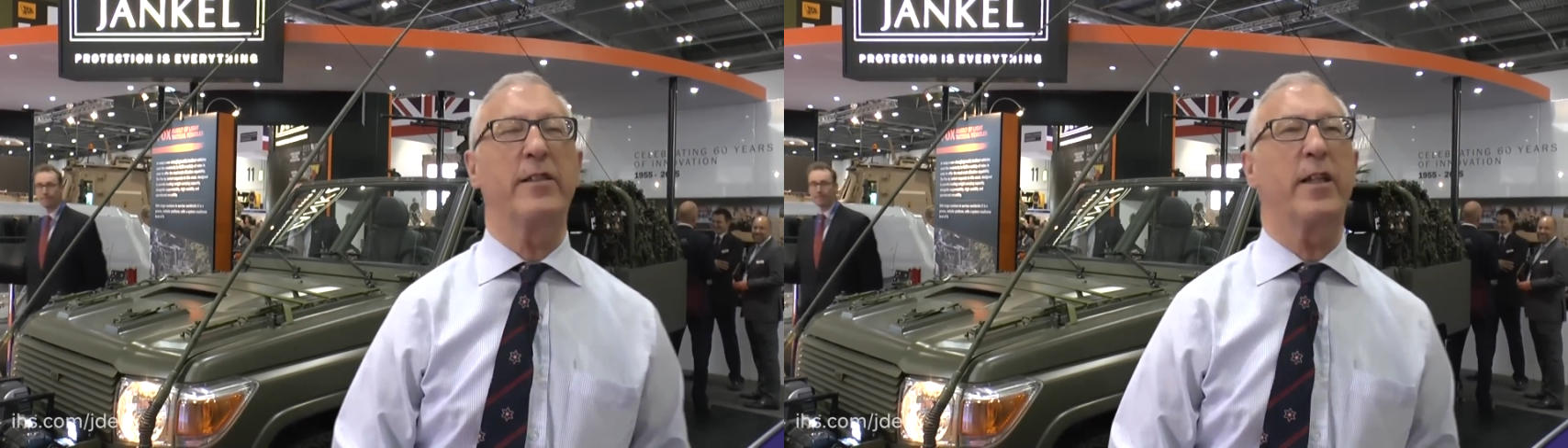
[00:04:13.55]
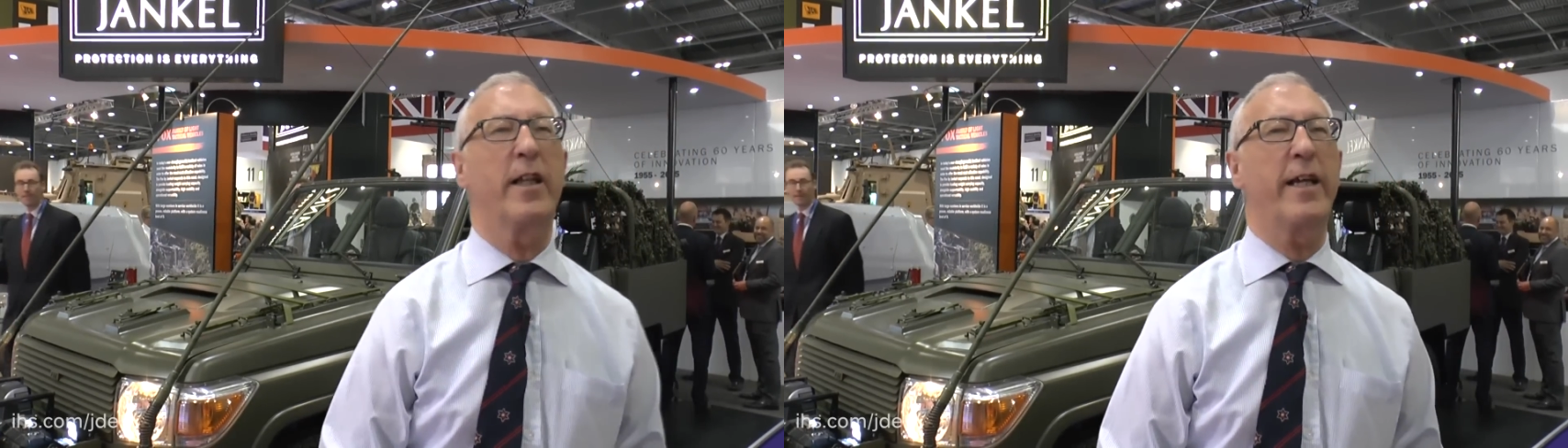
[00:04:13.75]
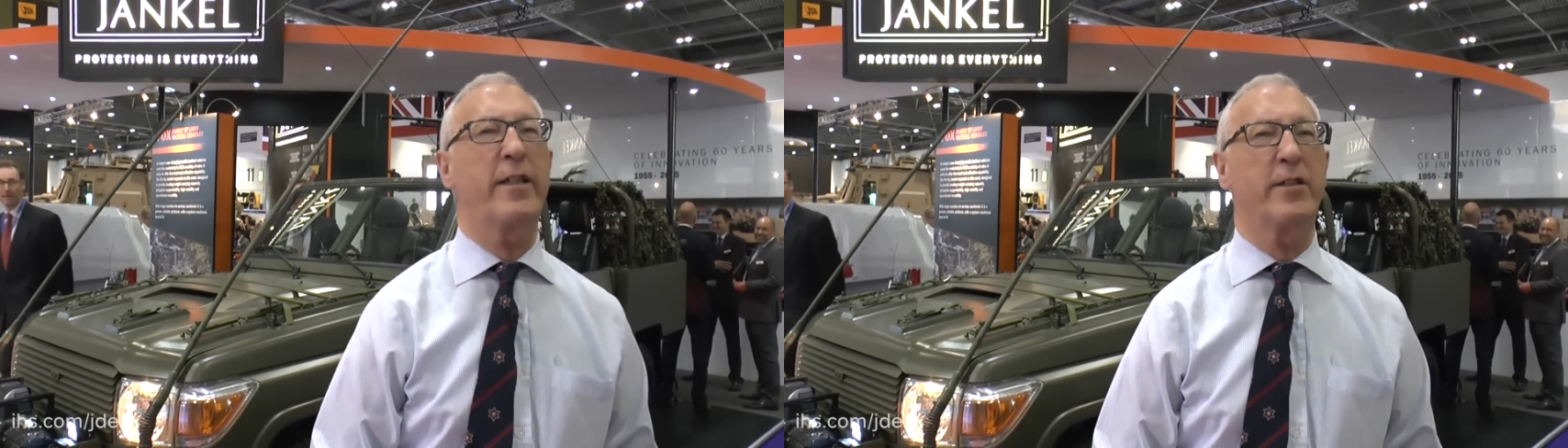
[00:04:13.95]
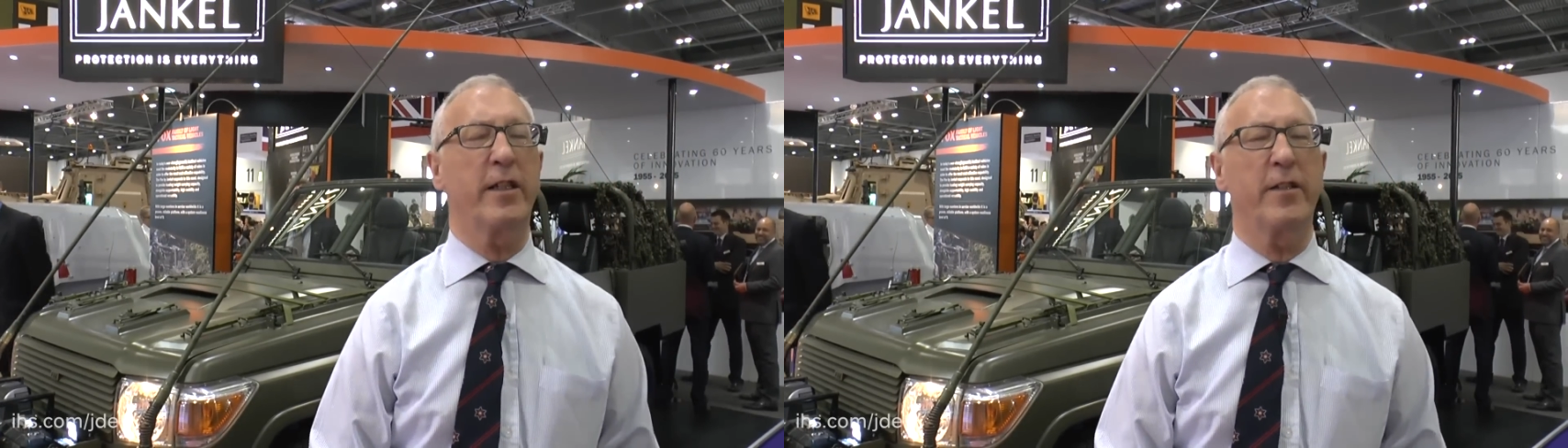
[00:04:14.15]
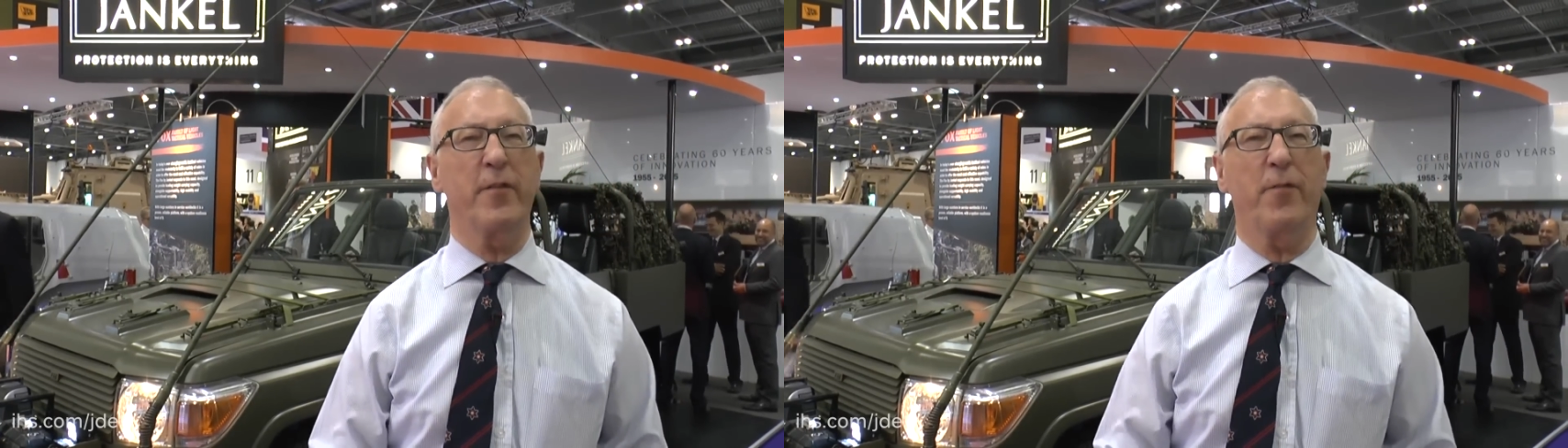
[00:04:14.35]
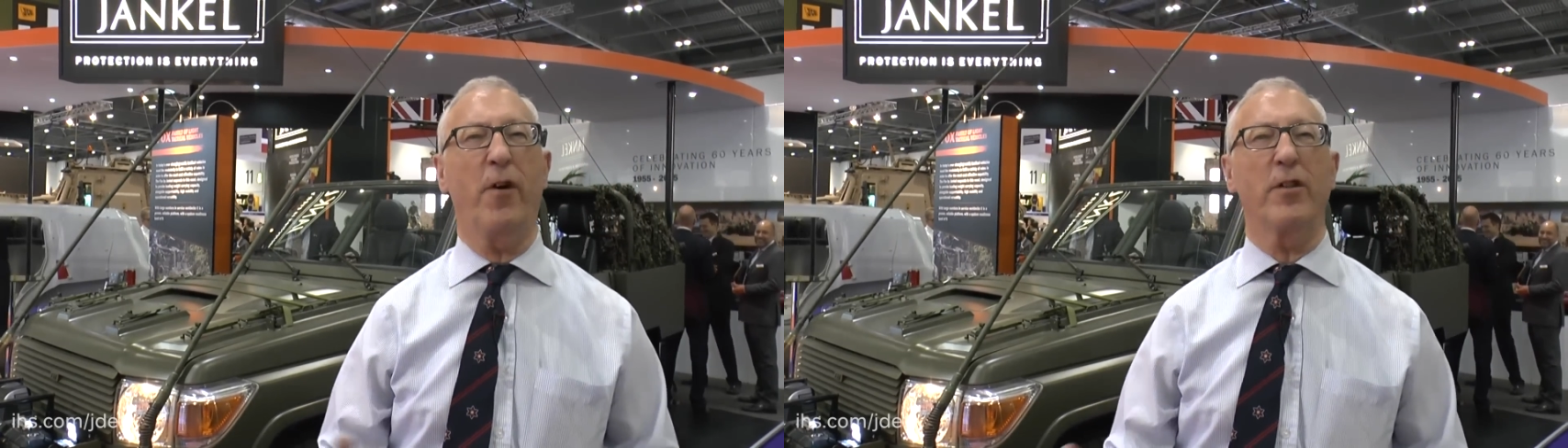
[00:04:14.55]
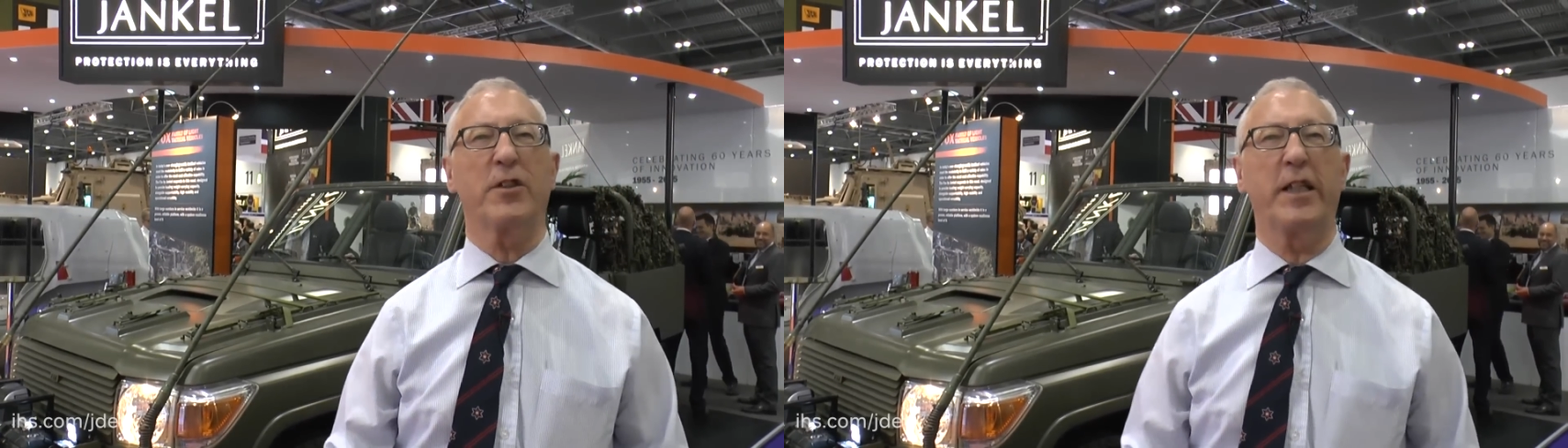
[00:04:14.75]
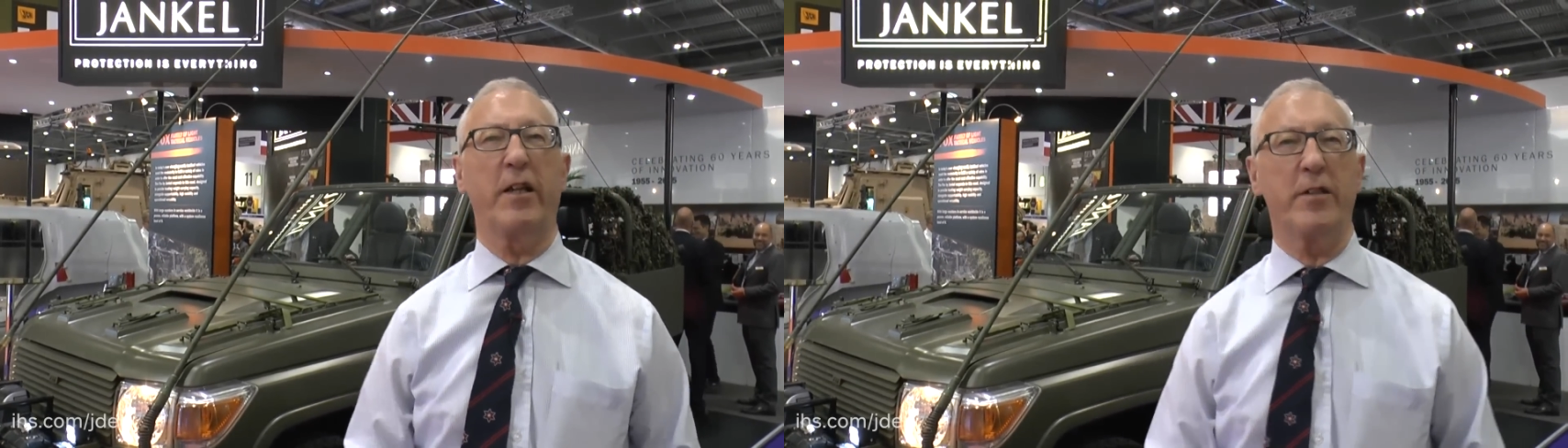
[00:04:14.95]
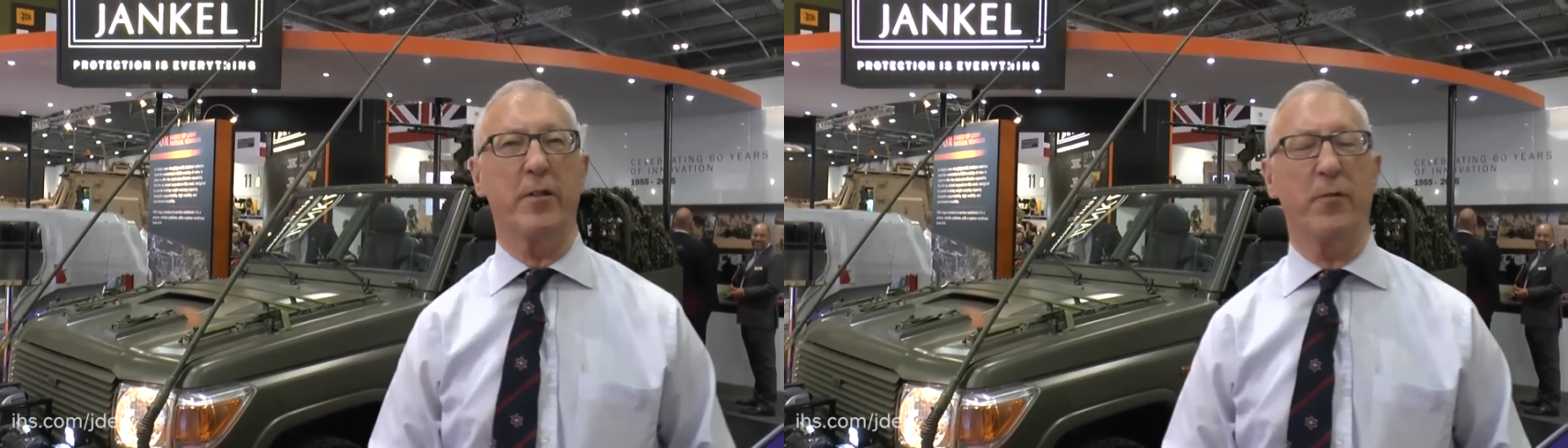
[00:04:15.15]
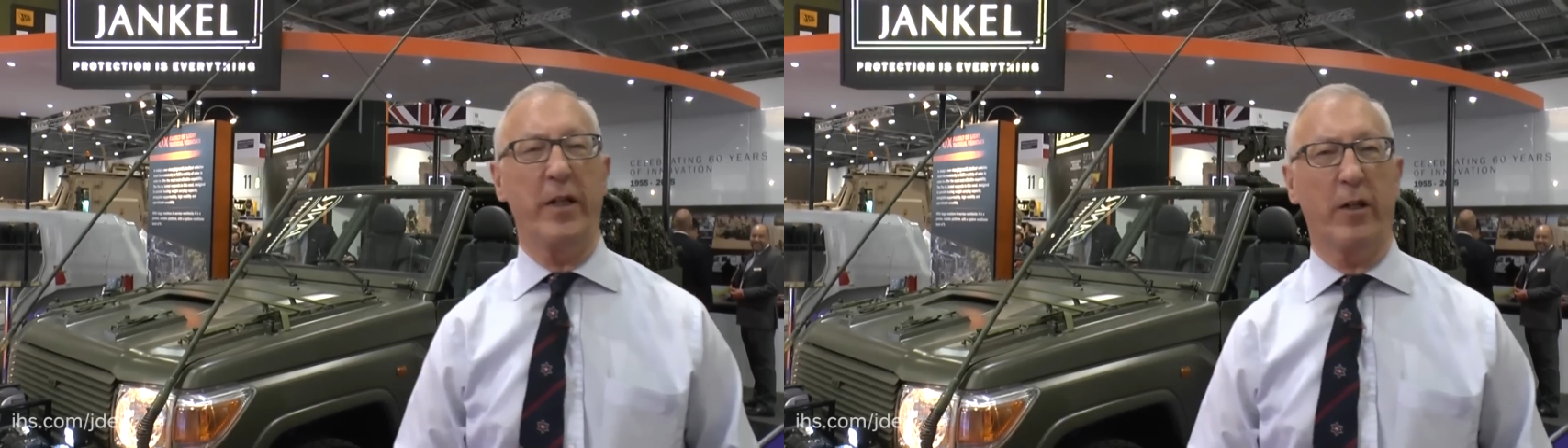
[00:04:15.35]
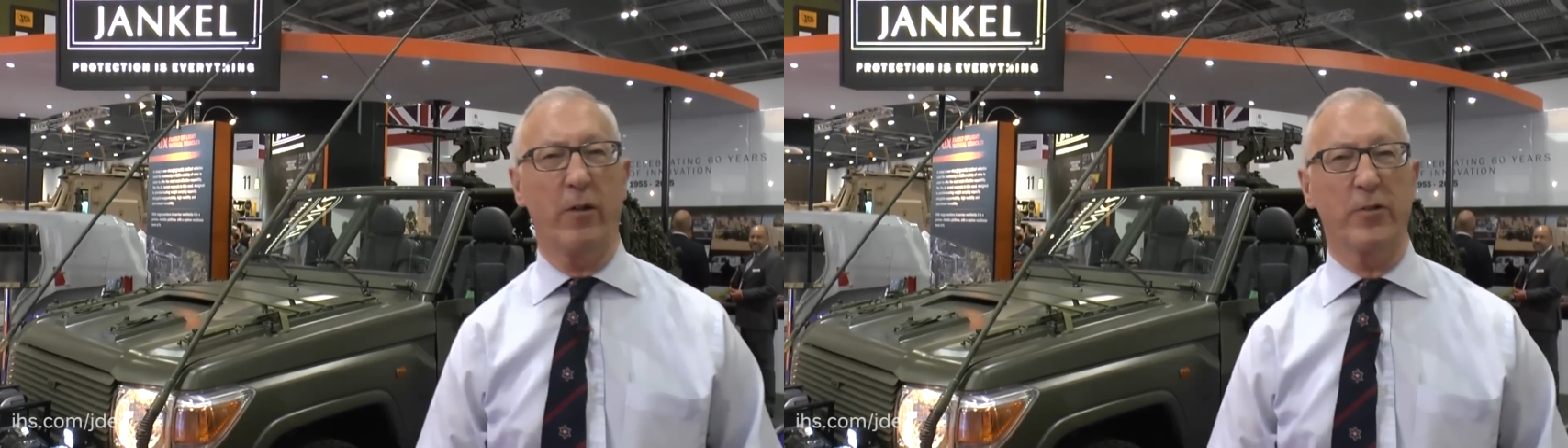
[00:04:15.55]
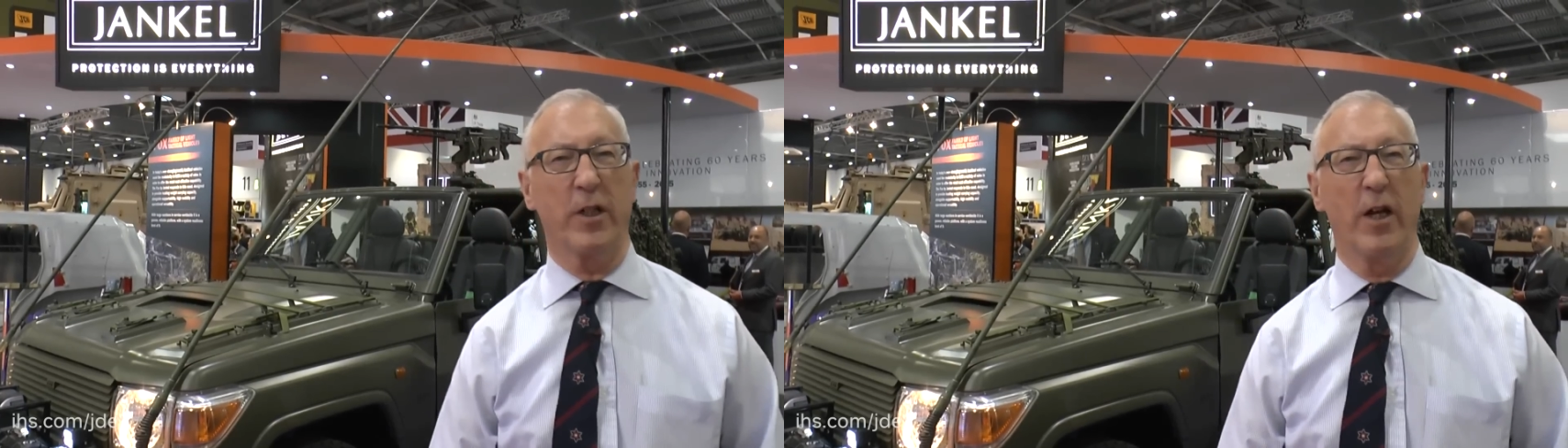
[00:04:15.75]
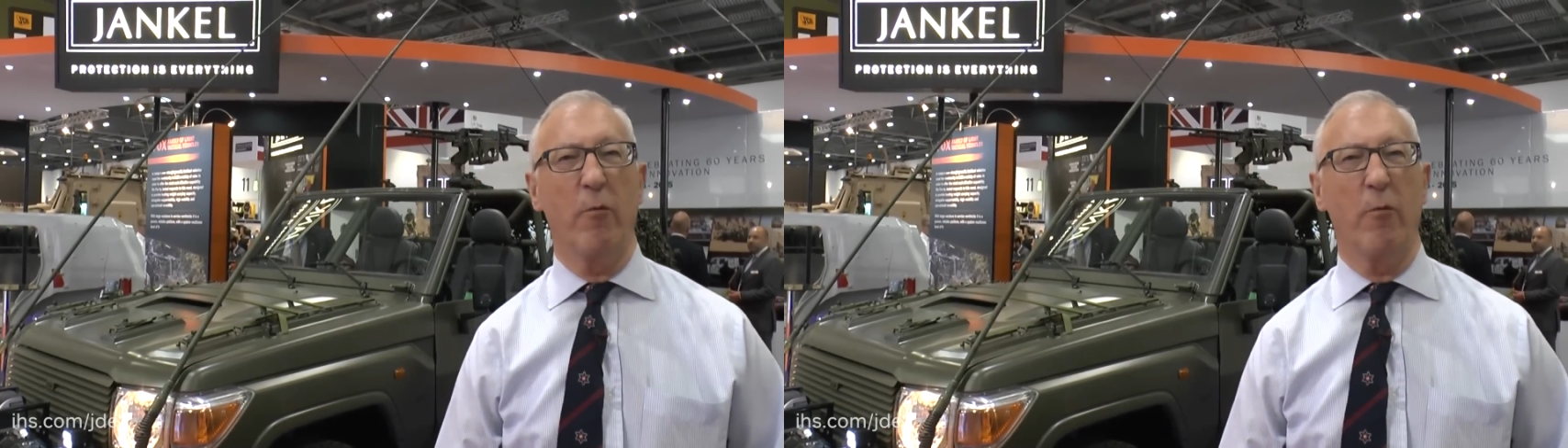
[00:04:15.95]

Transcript: and is the latest in the Fox series of vehicles,